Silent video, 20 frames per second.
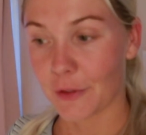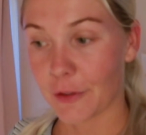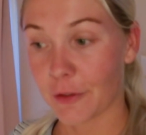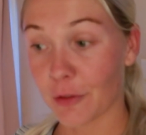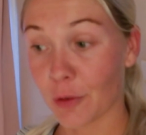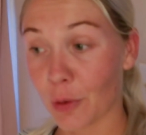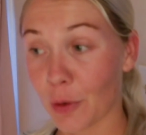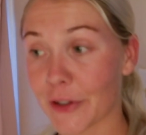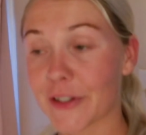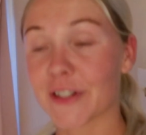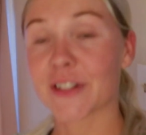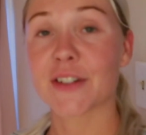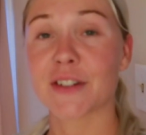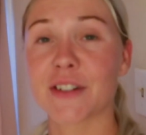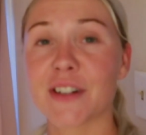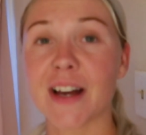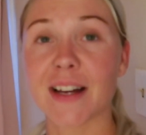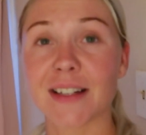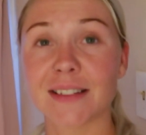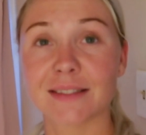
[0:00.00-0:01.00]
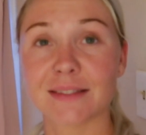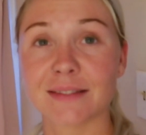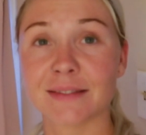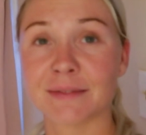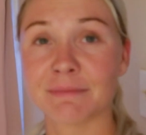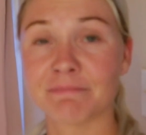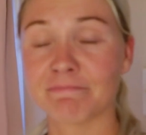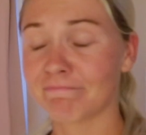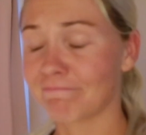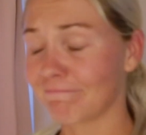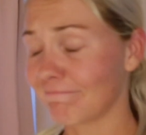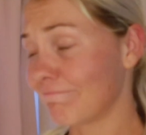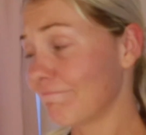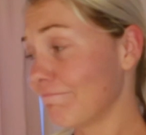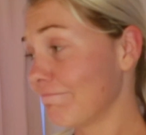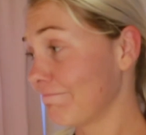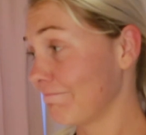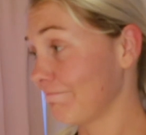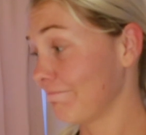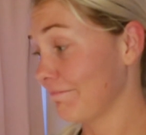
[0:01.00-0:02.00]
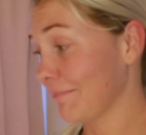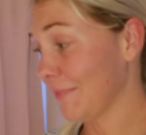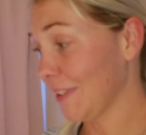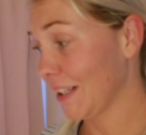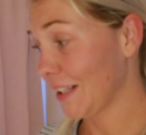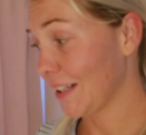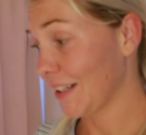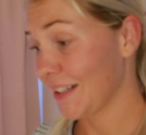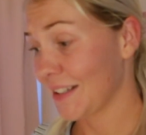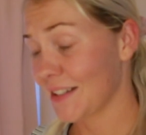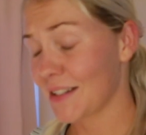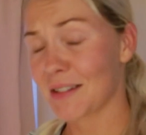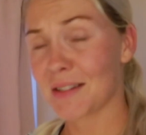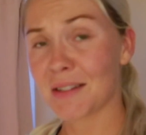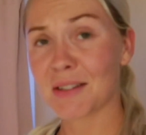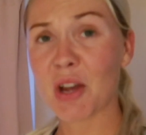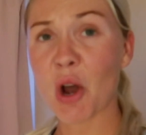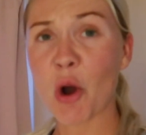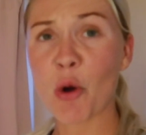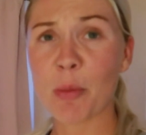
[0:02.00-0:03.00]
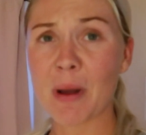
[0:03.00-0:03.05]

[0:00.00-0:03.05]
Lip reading: Floors are done. So